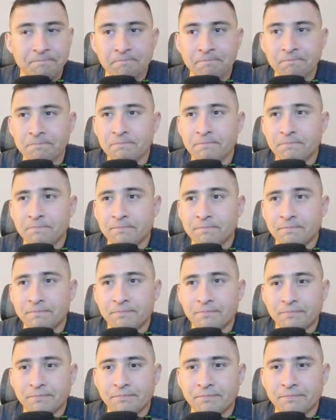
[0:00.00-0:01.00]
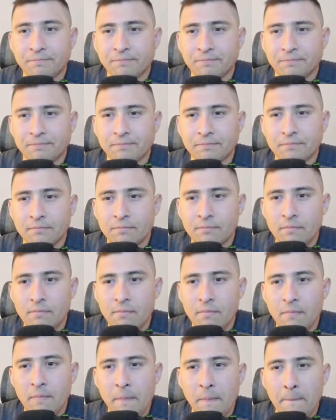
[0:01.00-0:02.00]

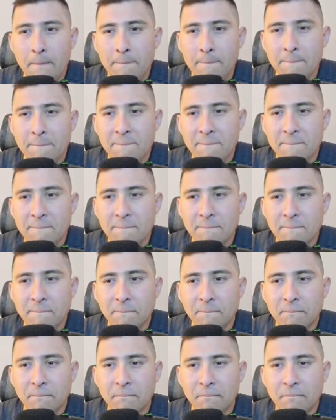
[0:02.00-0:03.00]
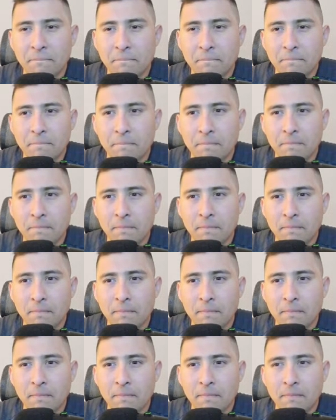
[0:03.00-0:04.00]

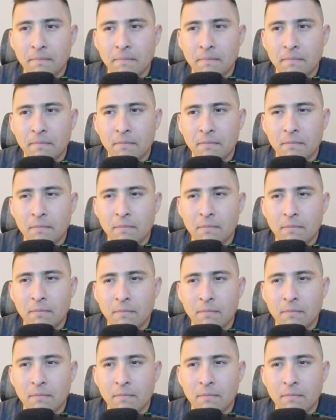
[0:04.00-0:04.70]
Nobody speaks.